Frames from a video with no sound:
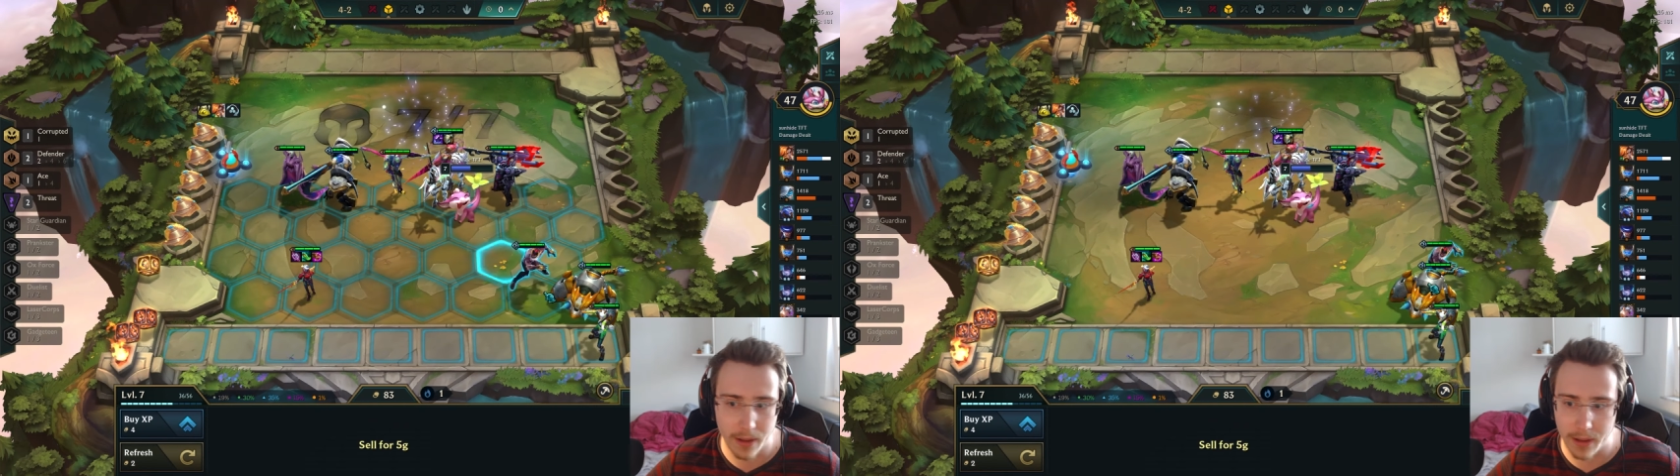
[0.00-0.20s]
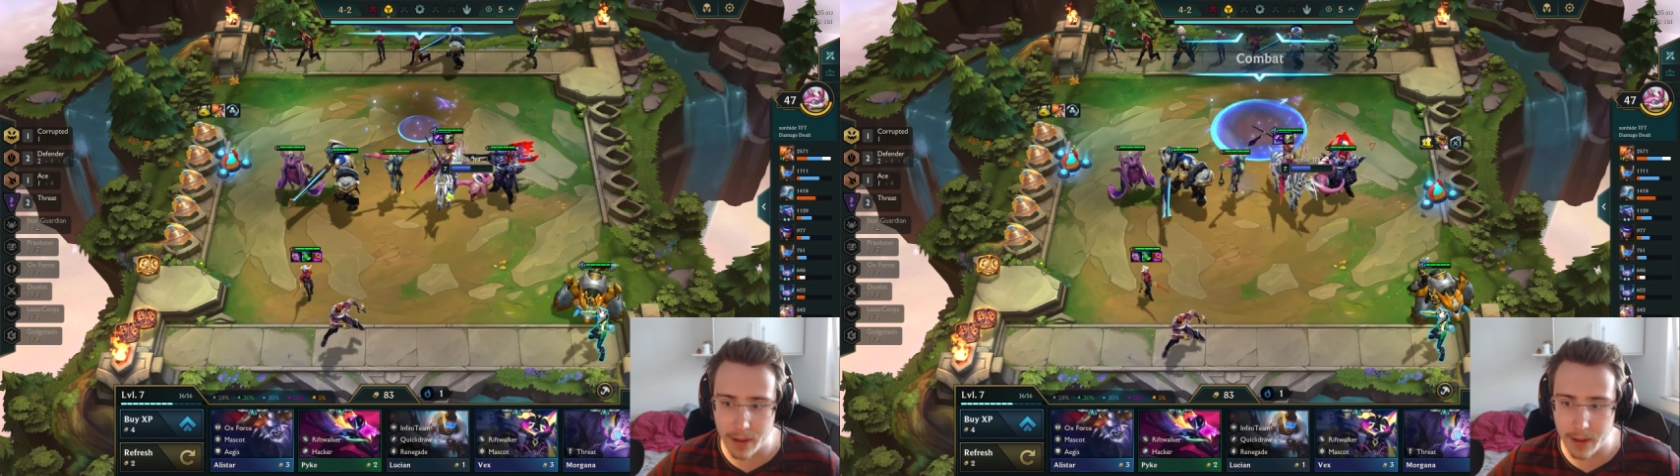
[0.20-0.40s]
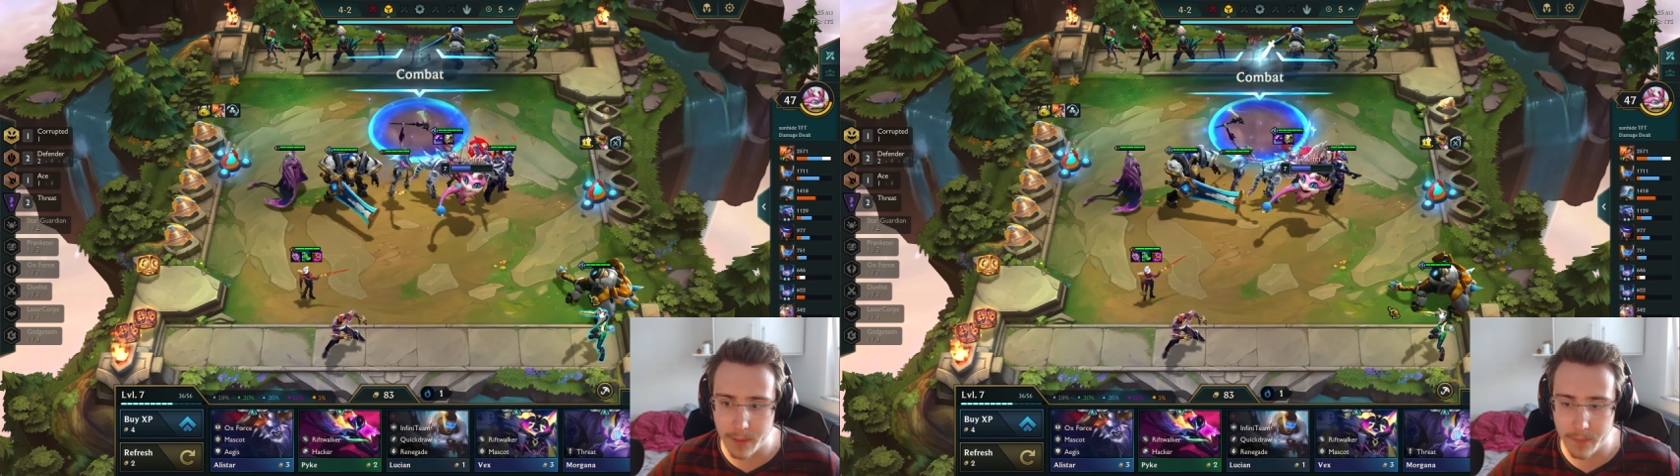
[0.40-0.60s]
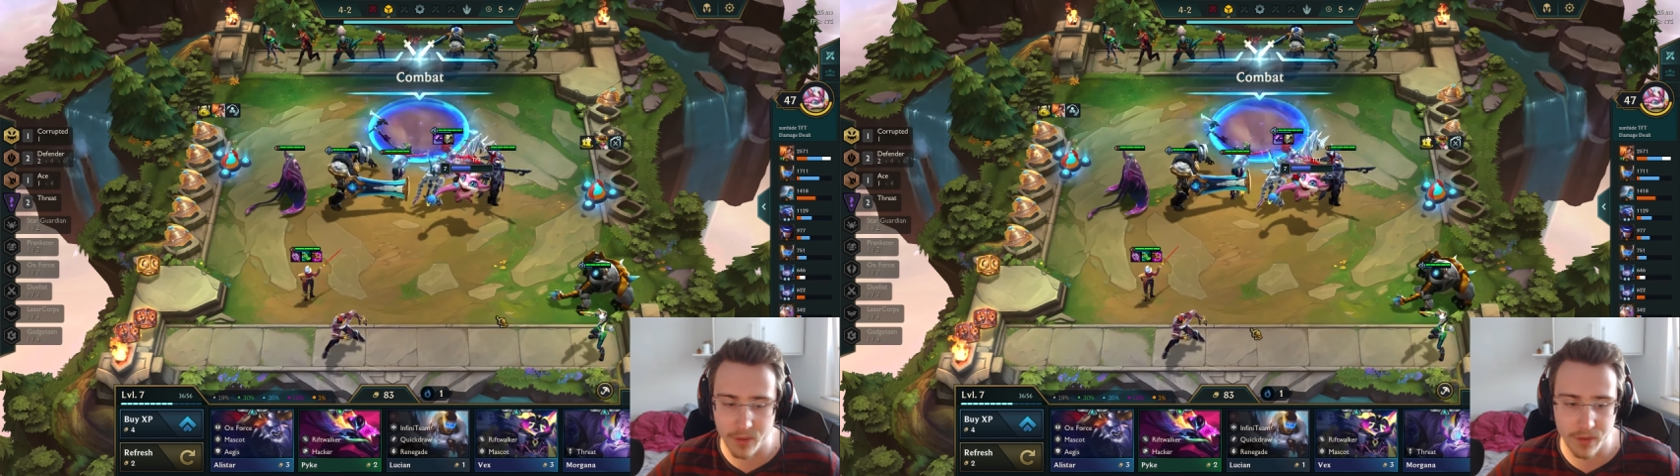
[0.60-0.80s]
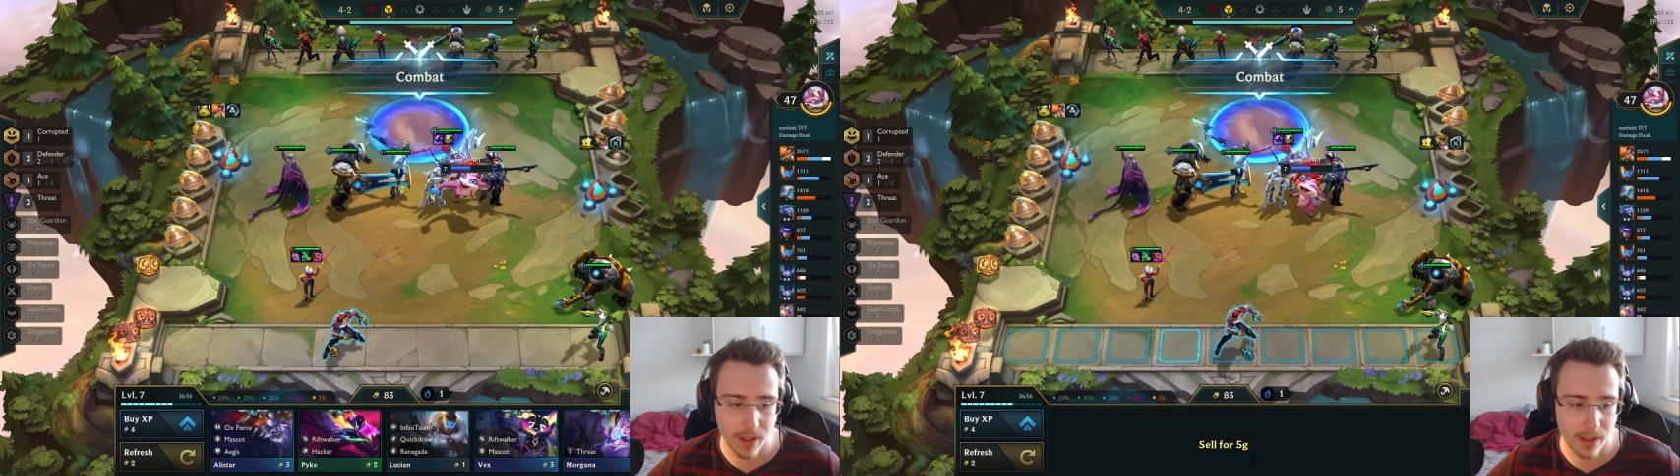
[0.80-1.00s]
Uh,
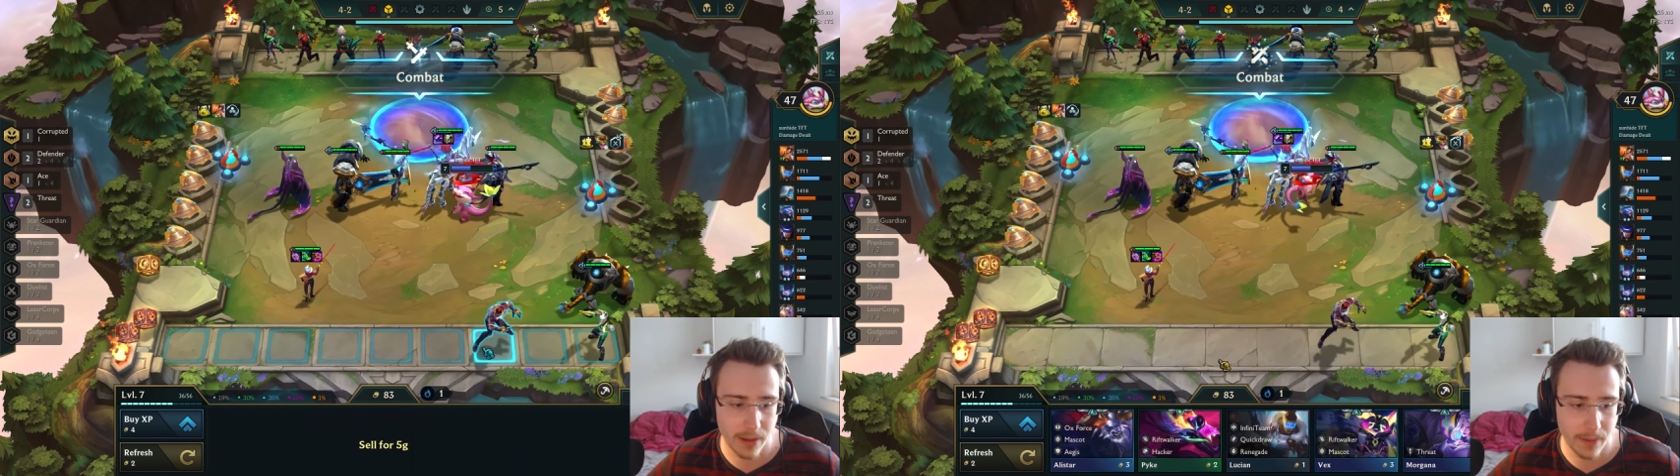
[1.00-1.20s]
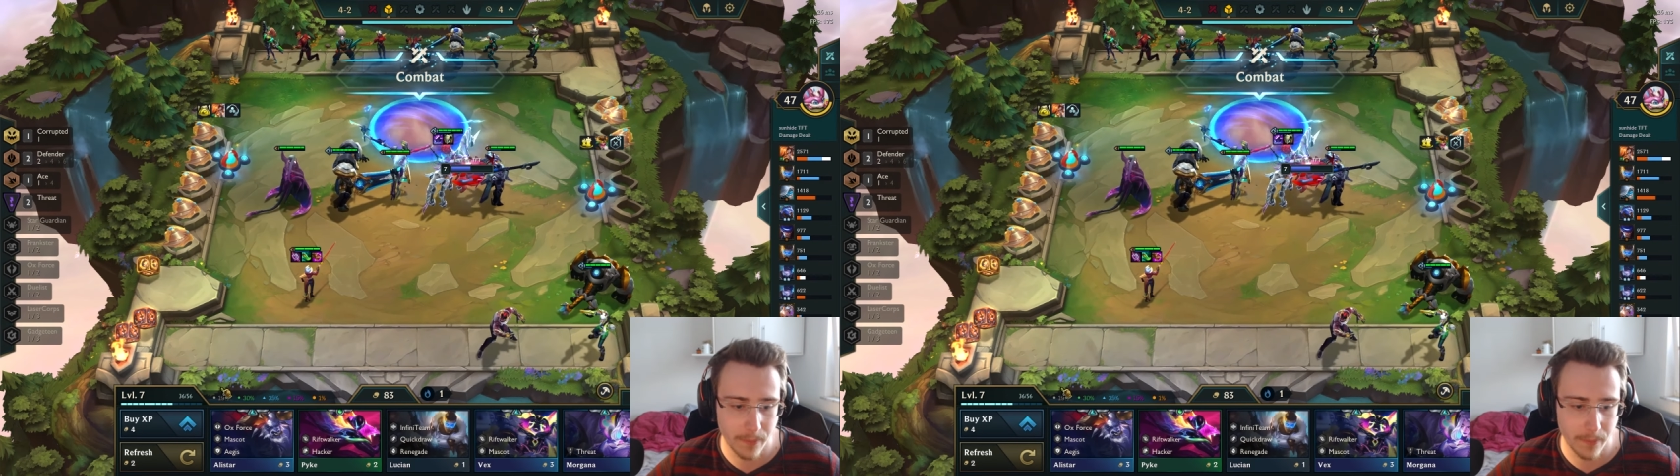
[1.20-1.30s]
fuck.